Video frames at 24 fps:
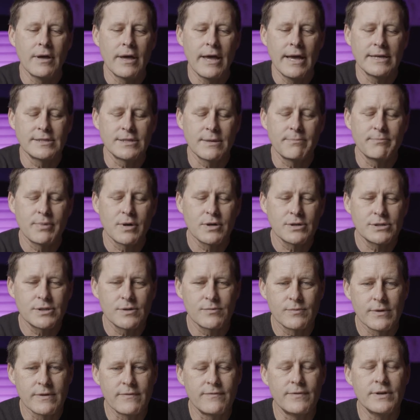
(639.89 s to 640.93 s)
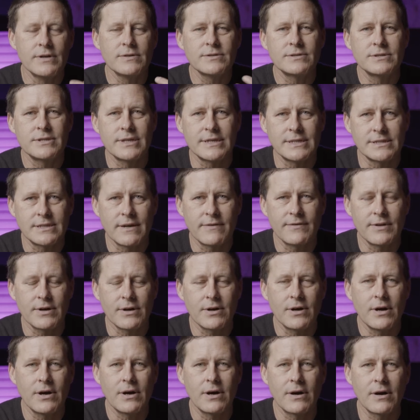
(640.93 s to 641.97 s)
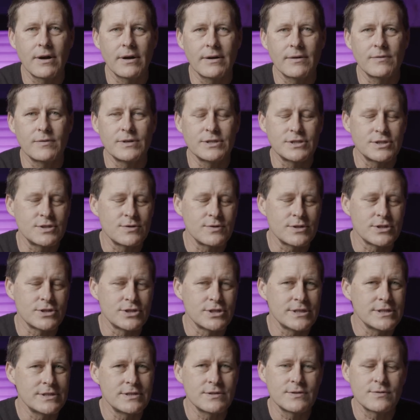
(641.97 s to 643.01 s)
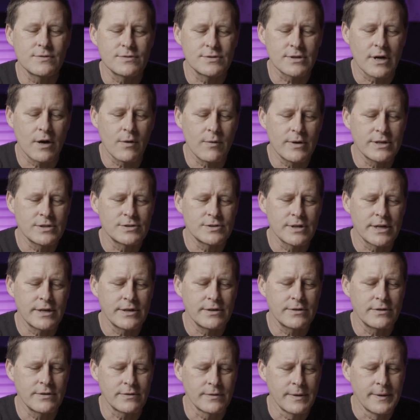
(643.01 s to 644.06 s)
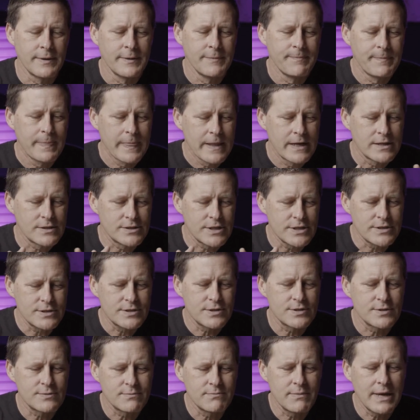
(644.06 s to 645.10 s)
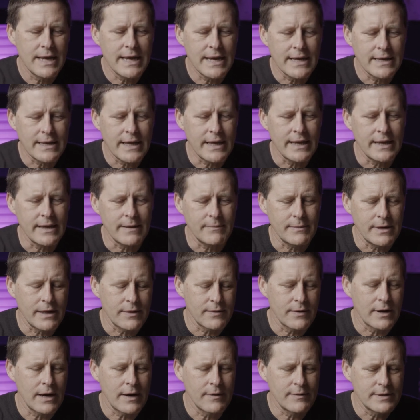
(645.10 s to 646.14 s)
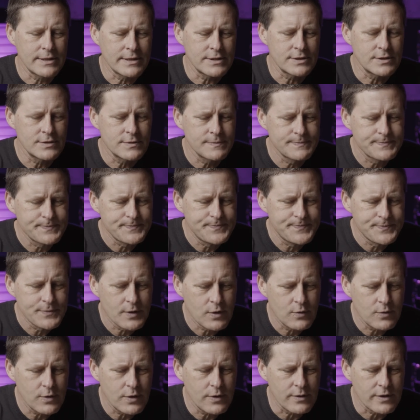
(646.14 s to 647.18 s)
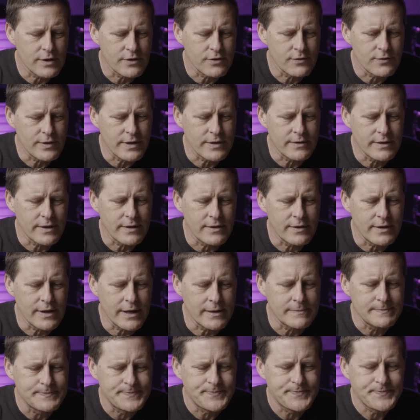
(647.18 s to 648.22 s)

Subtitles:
as a person reveals things of their heart, which is what Jesus was always trying to do. Jesus' main aim, and I'll read this quote I was reading the other day.